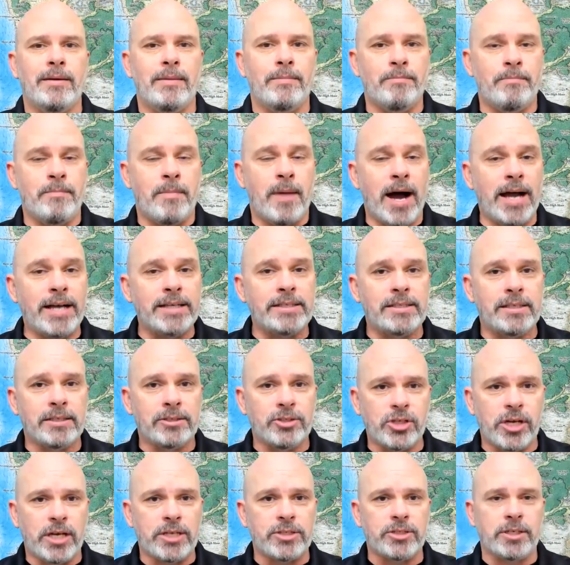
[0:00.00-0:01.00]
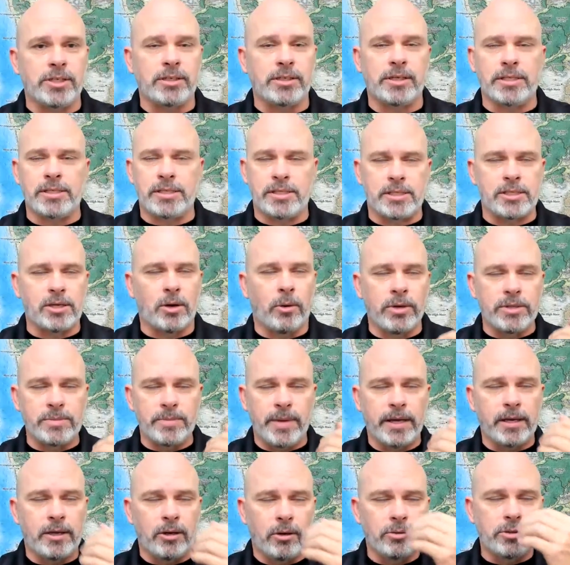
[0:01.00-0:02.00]
My suggestion, because it's always
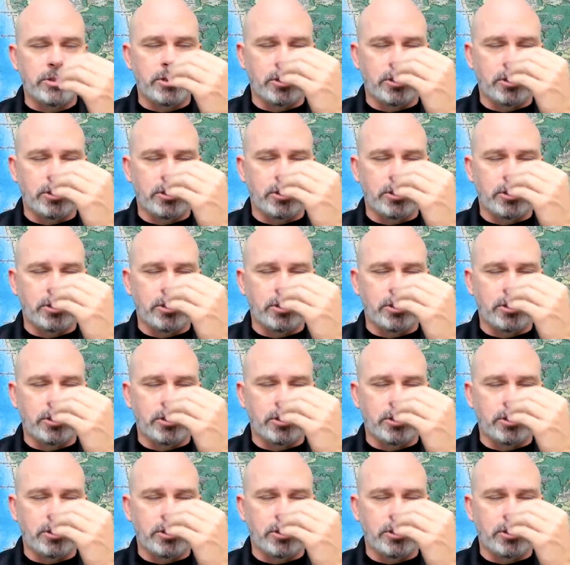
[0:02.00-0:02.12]
my go